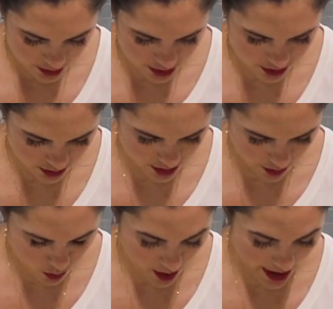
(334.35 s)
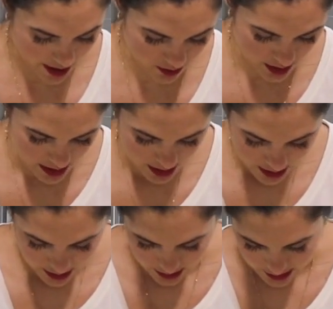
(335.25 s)
to do that. Wow,
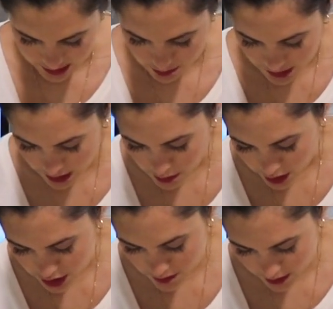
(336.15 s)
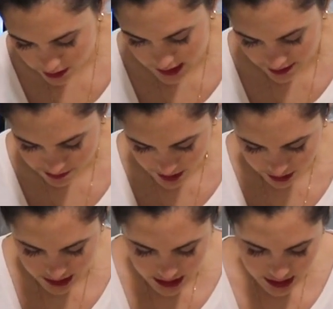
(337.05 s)
these mini marshmallows have
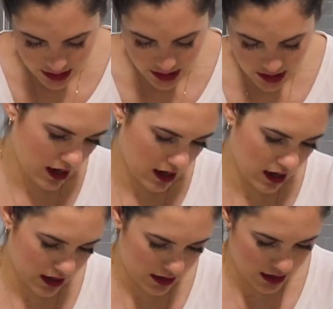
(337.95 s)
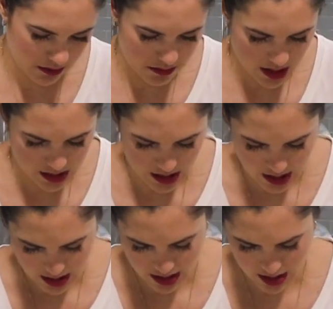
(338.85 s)
melted and they make
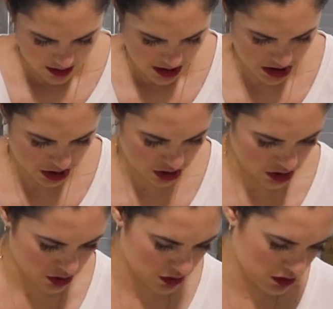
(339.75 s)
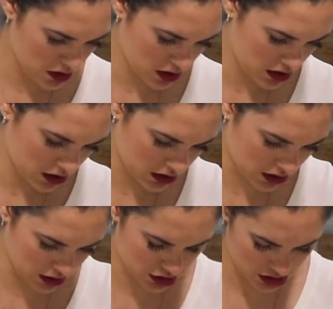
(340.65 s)
it so
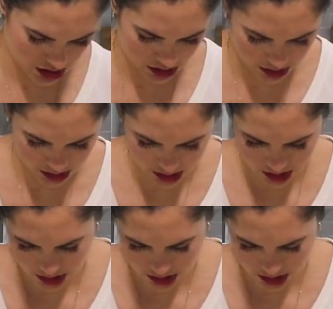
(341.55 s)
delicious.